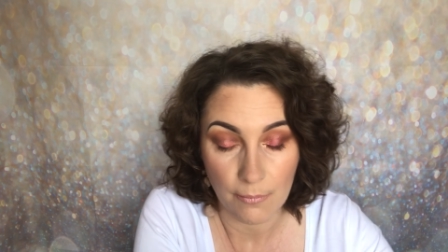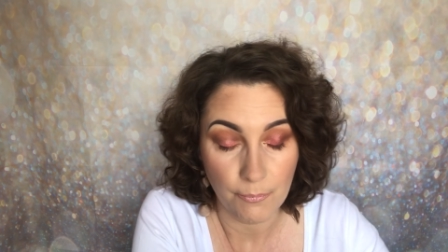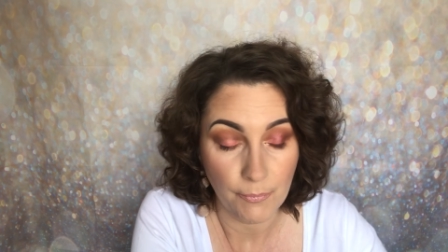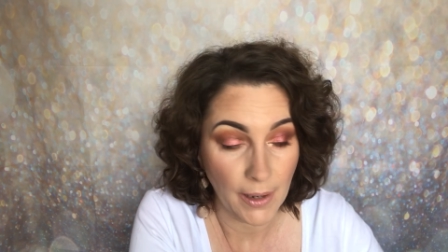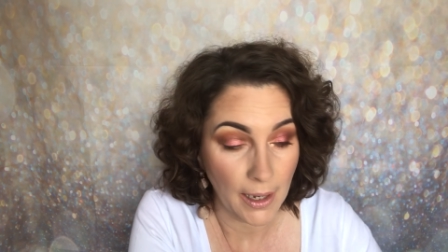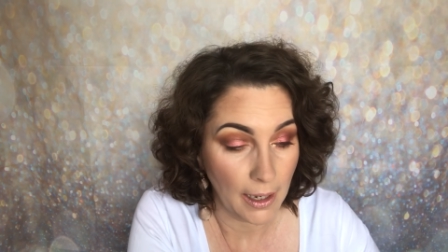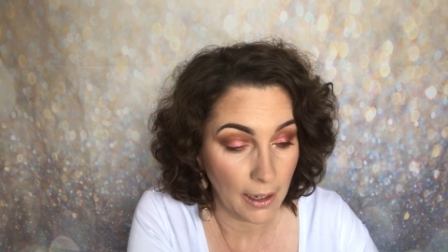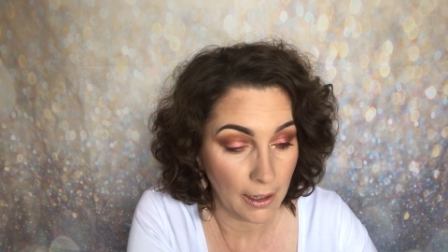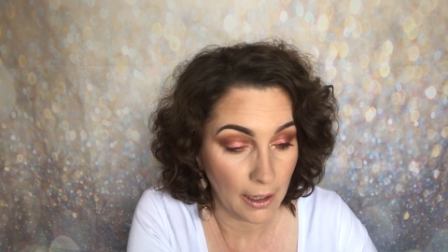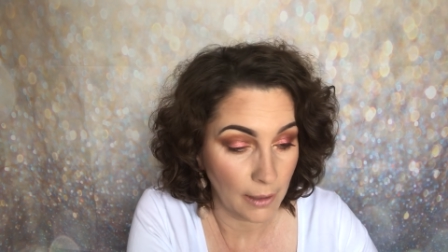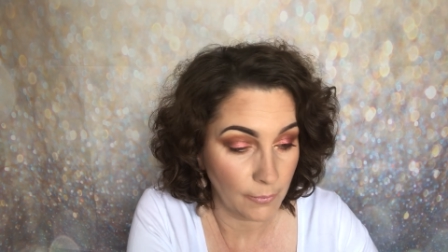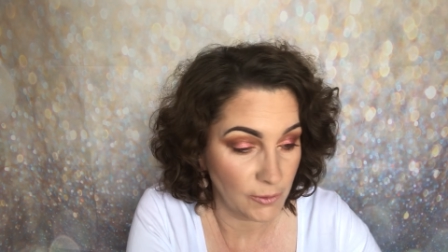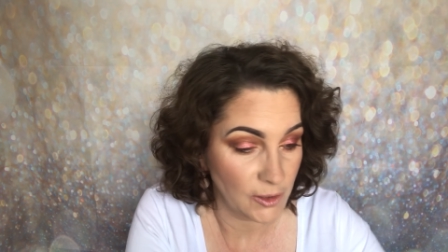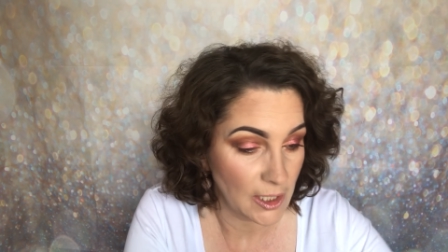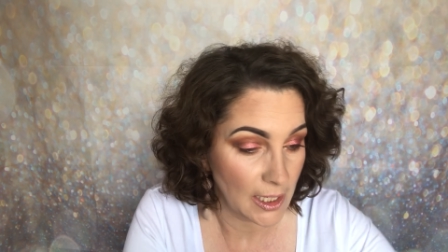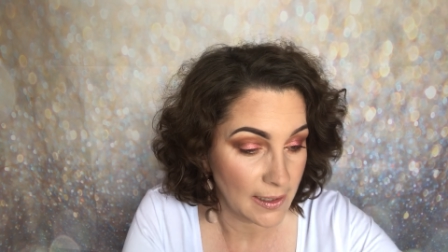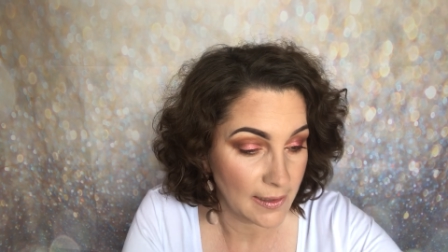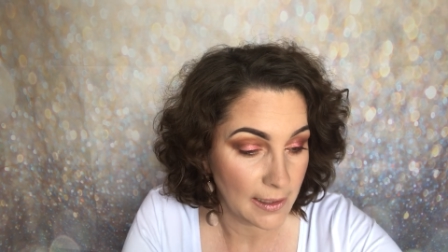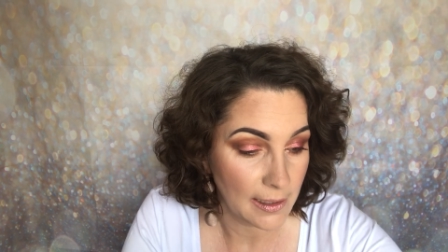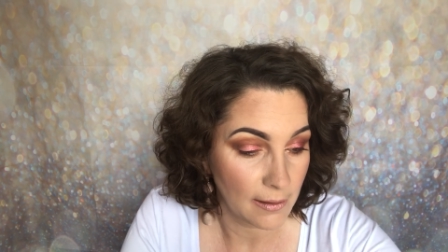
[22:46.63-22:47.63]
But I'm
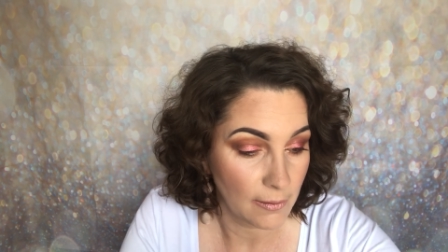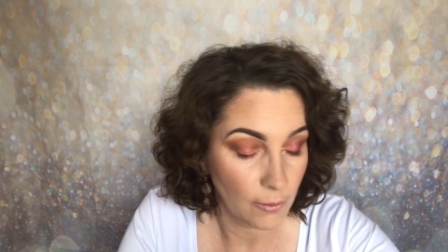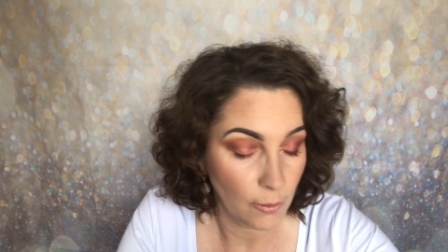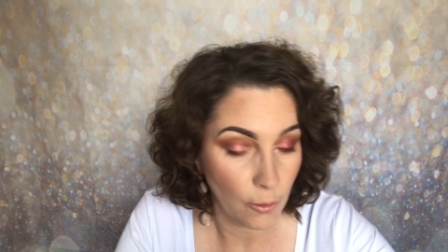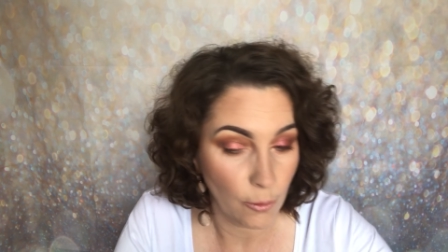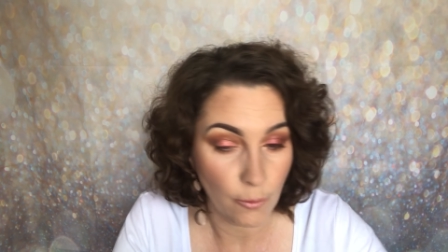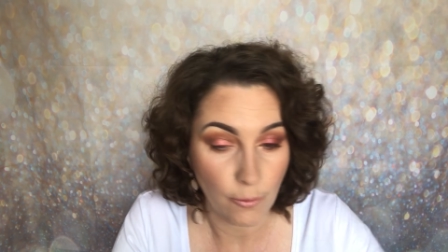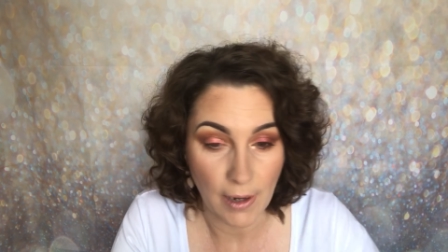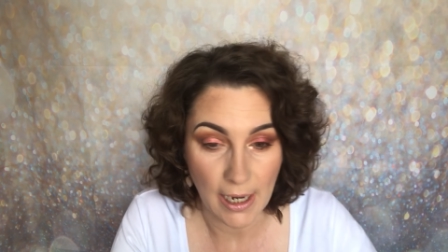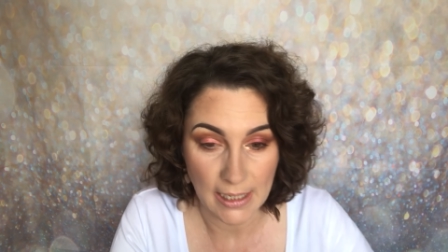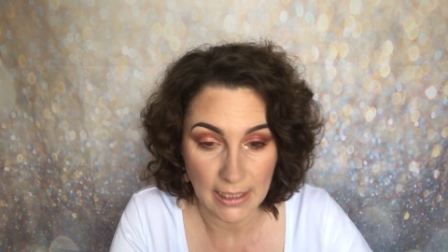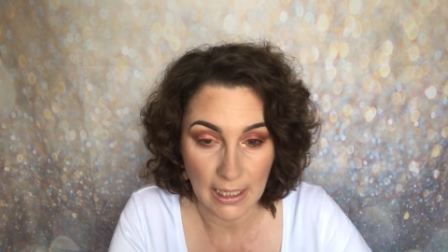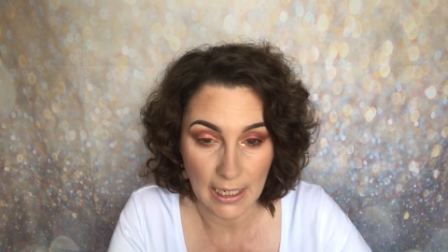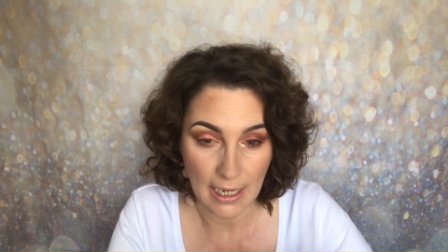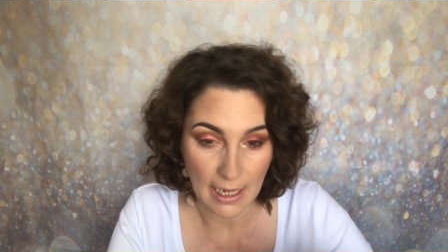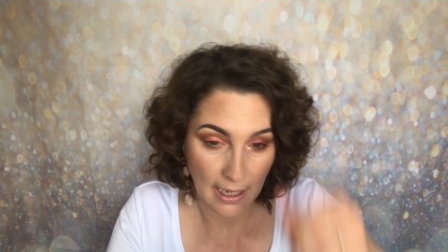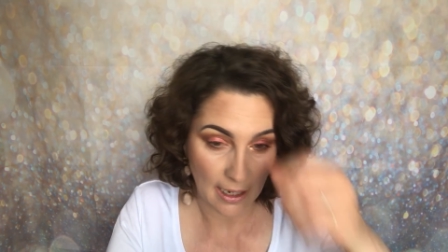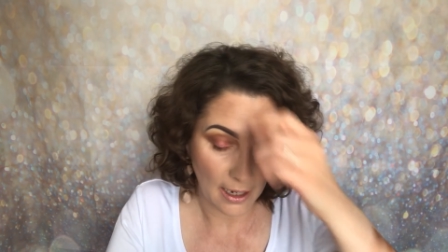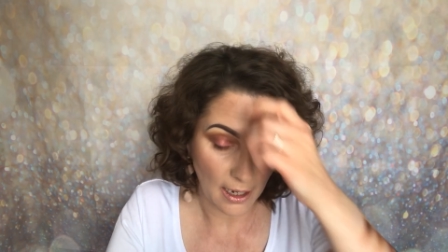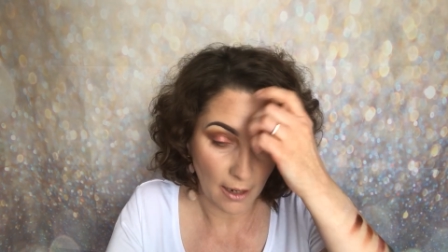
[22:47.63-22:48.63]
just
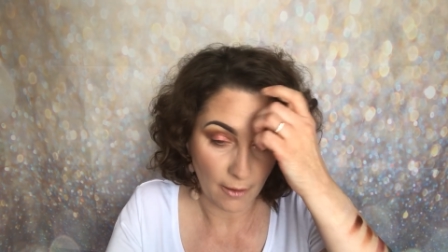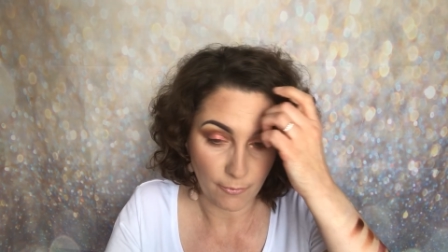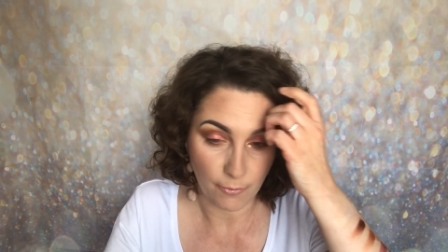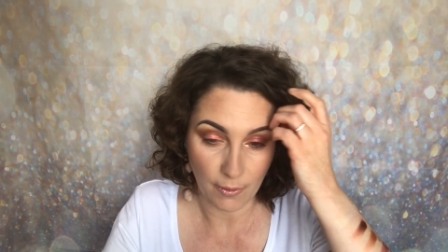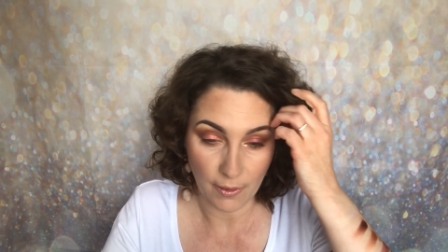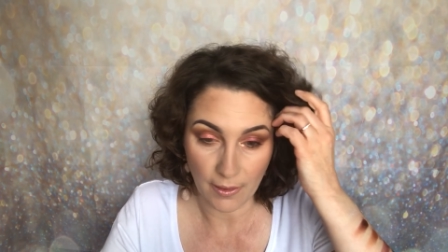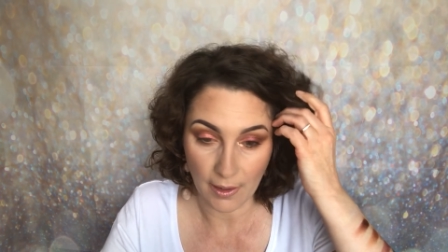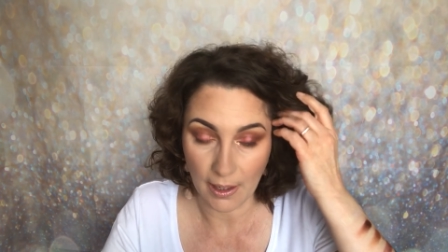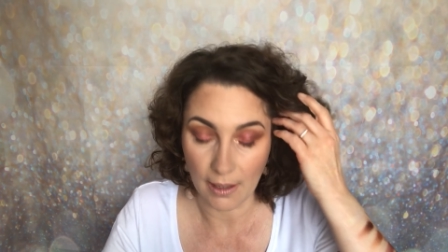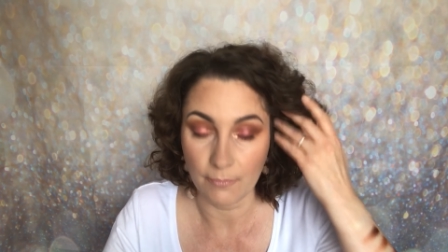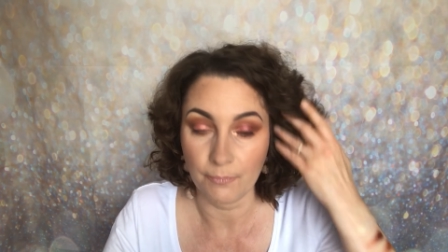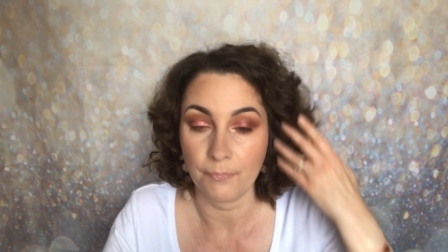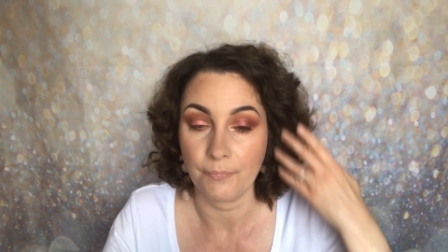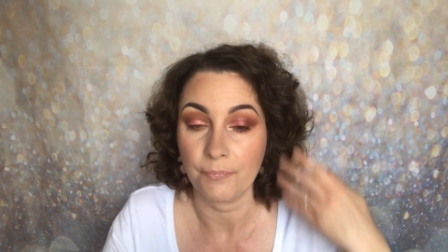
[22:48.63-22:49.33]
already in love with it.